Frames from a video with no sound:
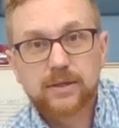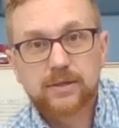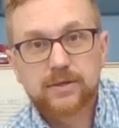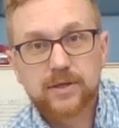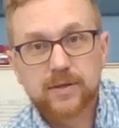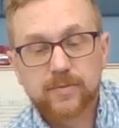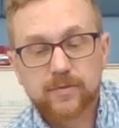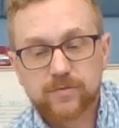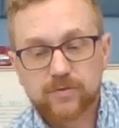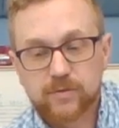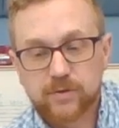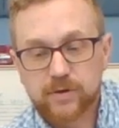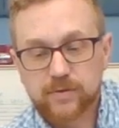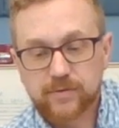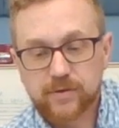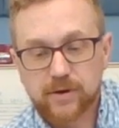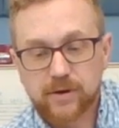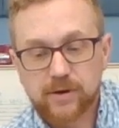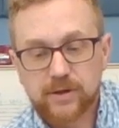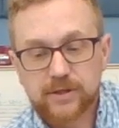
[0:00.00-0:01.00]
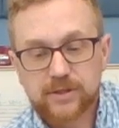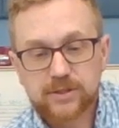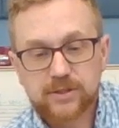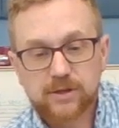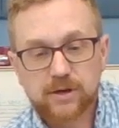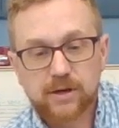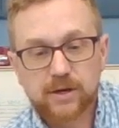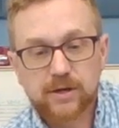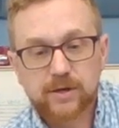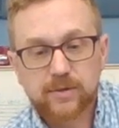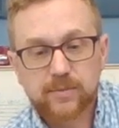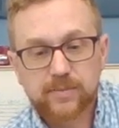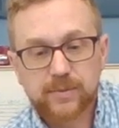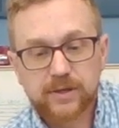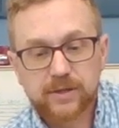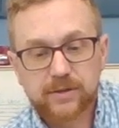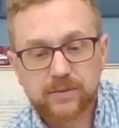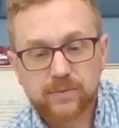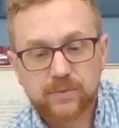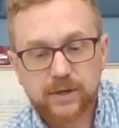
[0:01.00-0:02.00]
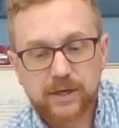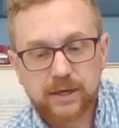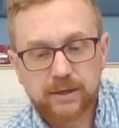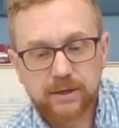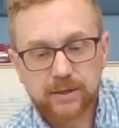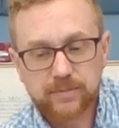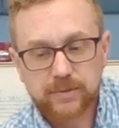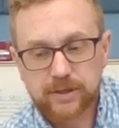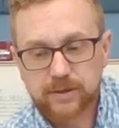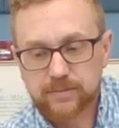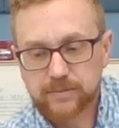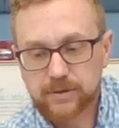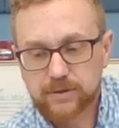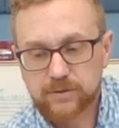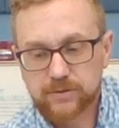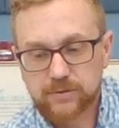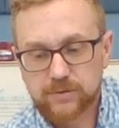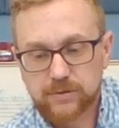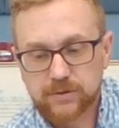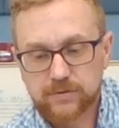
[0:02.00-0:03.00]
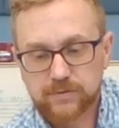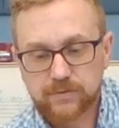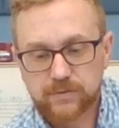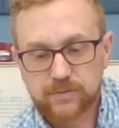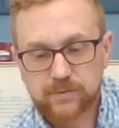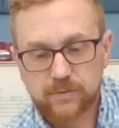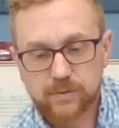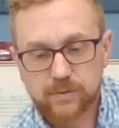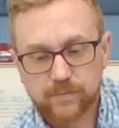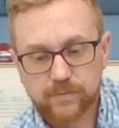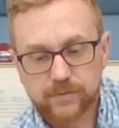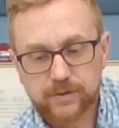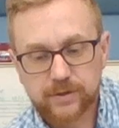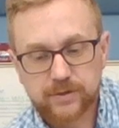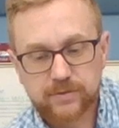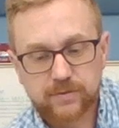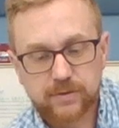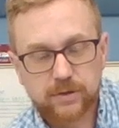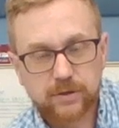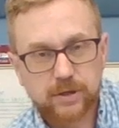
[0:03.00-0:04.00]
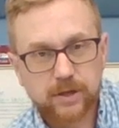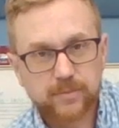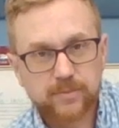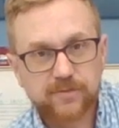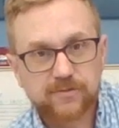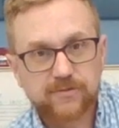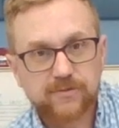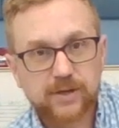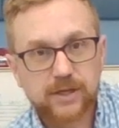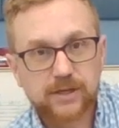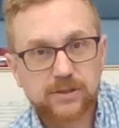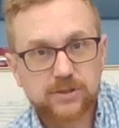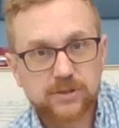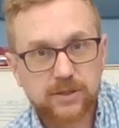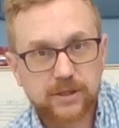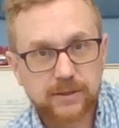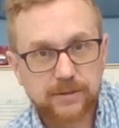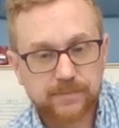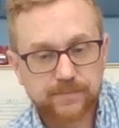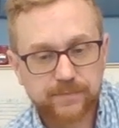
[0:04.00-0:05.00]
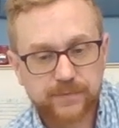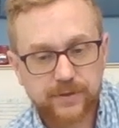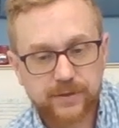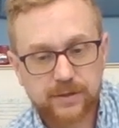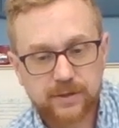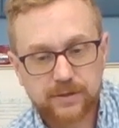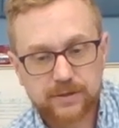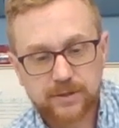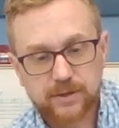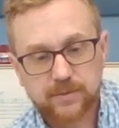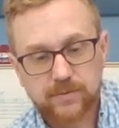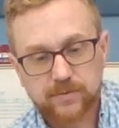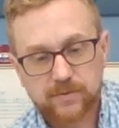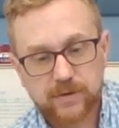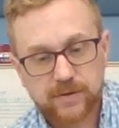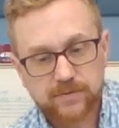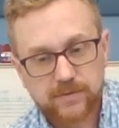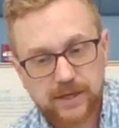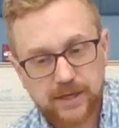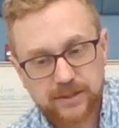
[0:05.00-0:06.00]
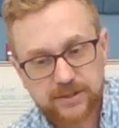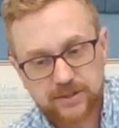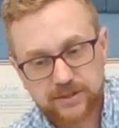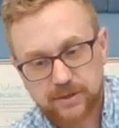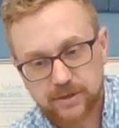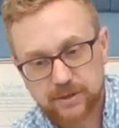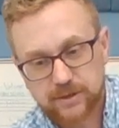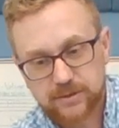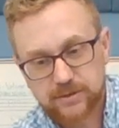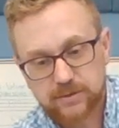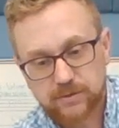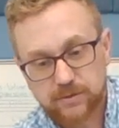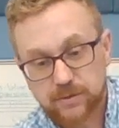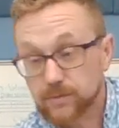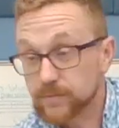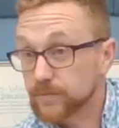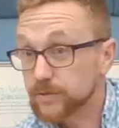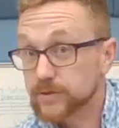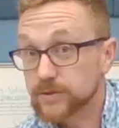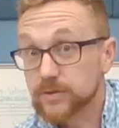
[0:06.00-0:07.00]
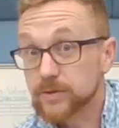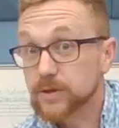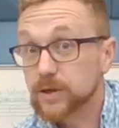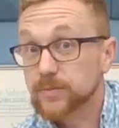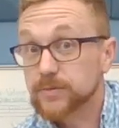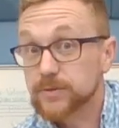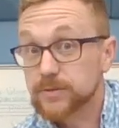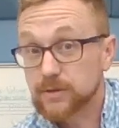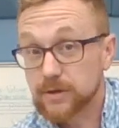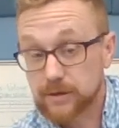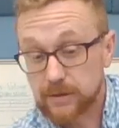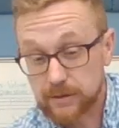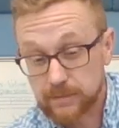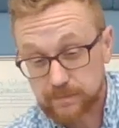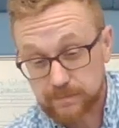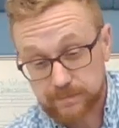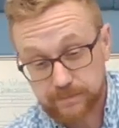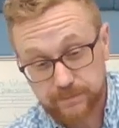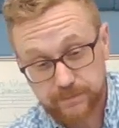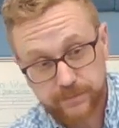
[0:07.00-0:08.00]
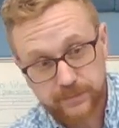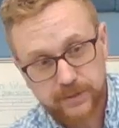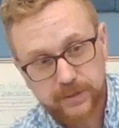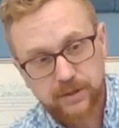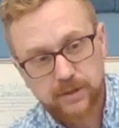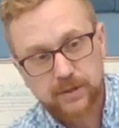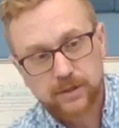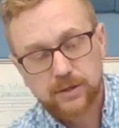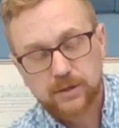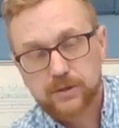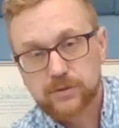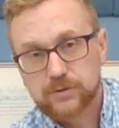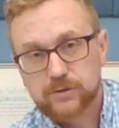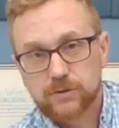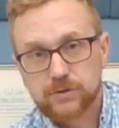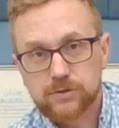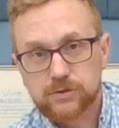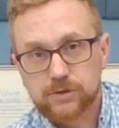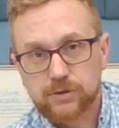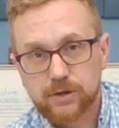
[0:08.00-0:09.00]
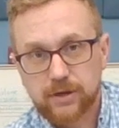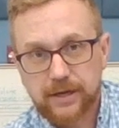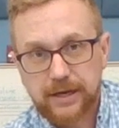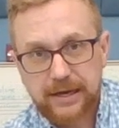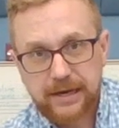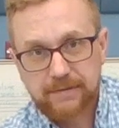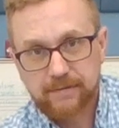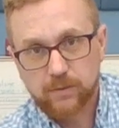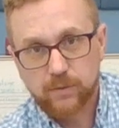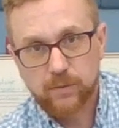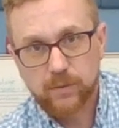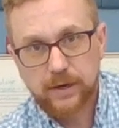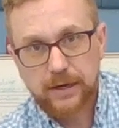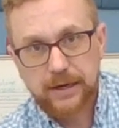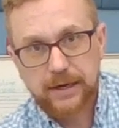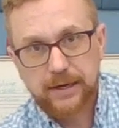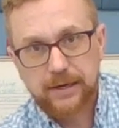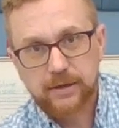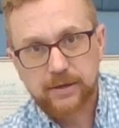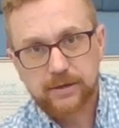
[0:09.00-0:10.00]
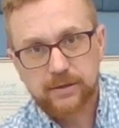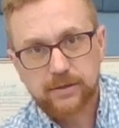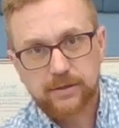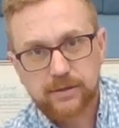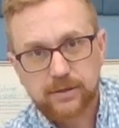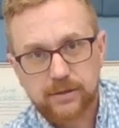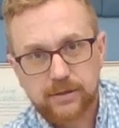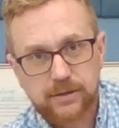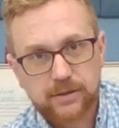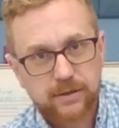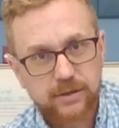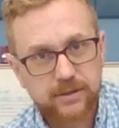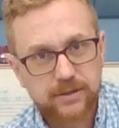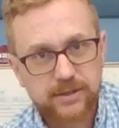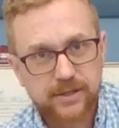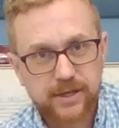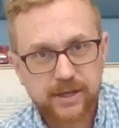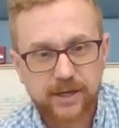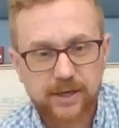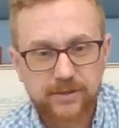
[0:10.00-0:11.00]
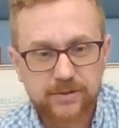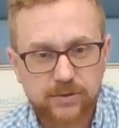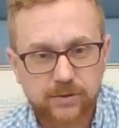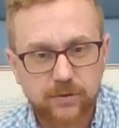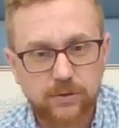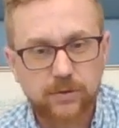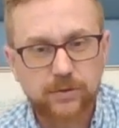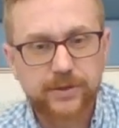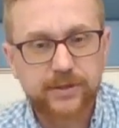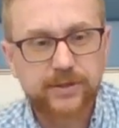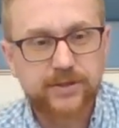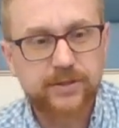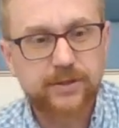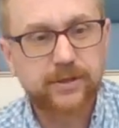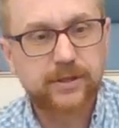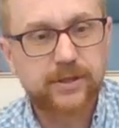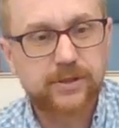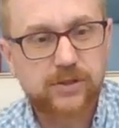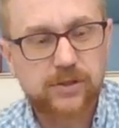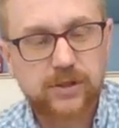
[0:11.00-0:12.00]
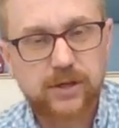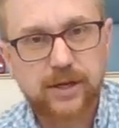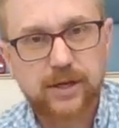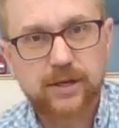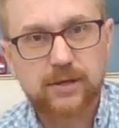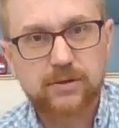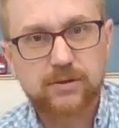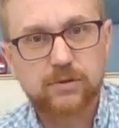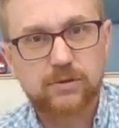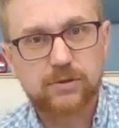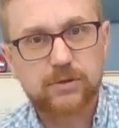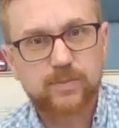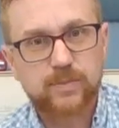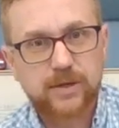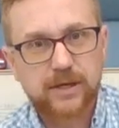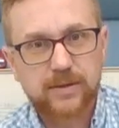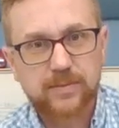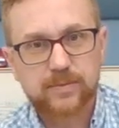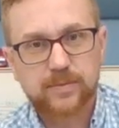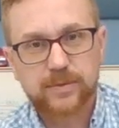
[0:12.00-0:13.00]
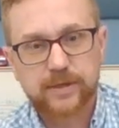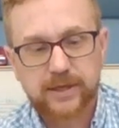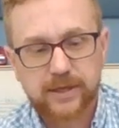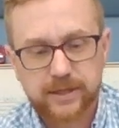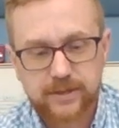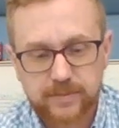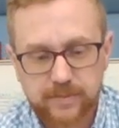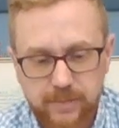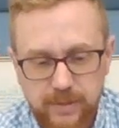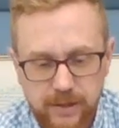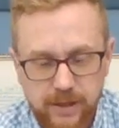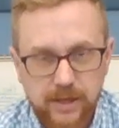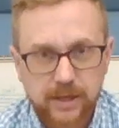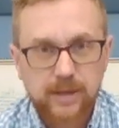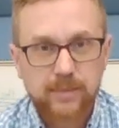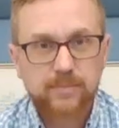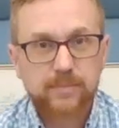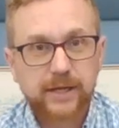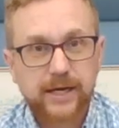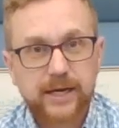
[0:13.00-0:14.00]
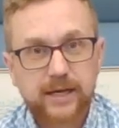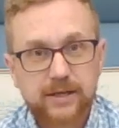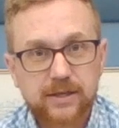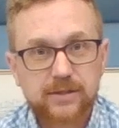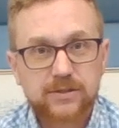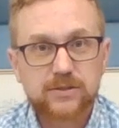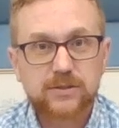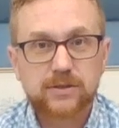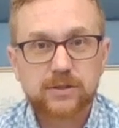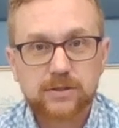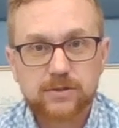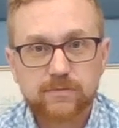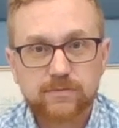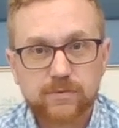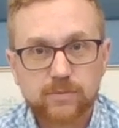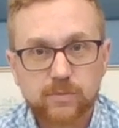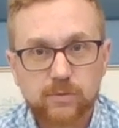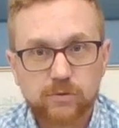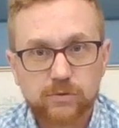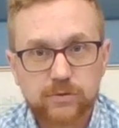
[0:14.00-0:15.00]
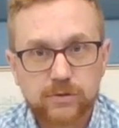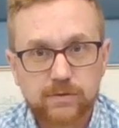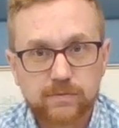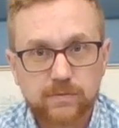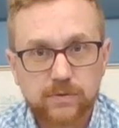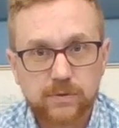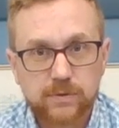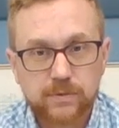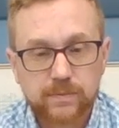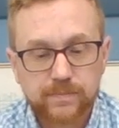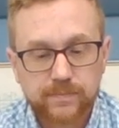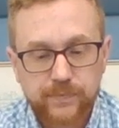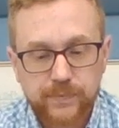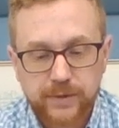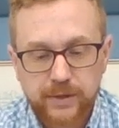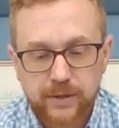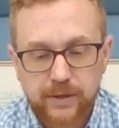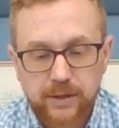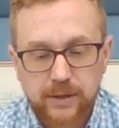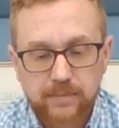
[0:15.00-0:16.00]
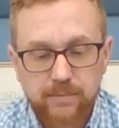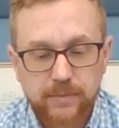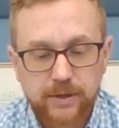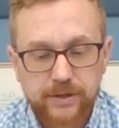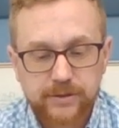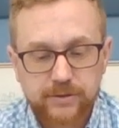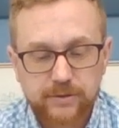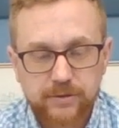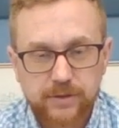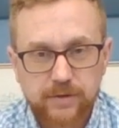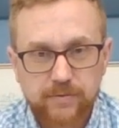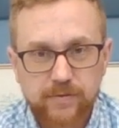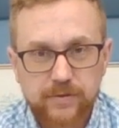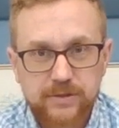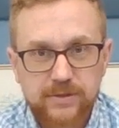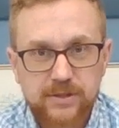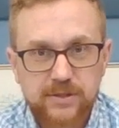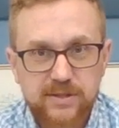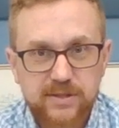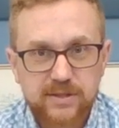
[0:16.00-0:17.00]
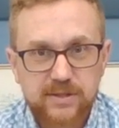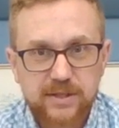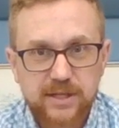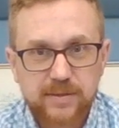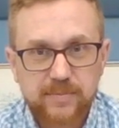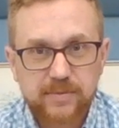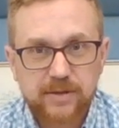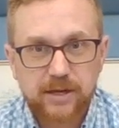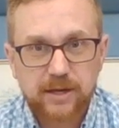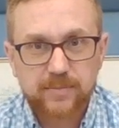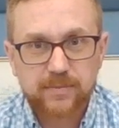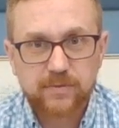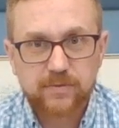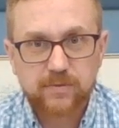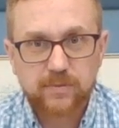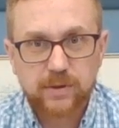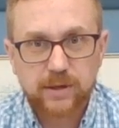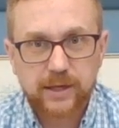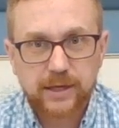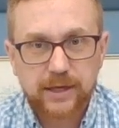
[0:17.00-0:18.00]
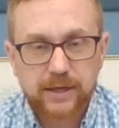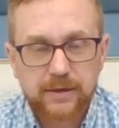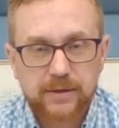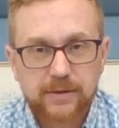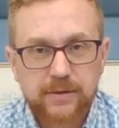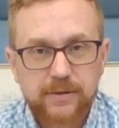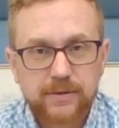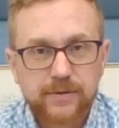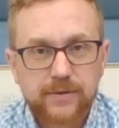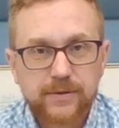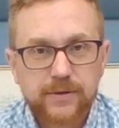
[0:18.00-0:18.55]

Some of you have already started a bit of the wiring, but I'm going to do this, hopefully this video will help you finish it. Some of you have not started, so this will help you start it. So you should have a wire. This has gold insulation on it. Yours probably has black insulation for most of you. Makes no difference, it's the same type of wire.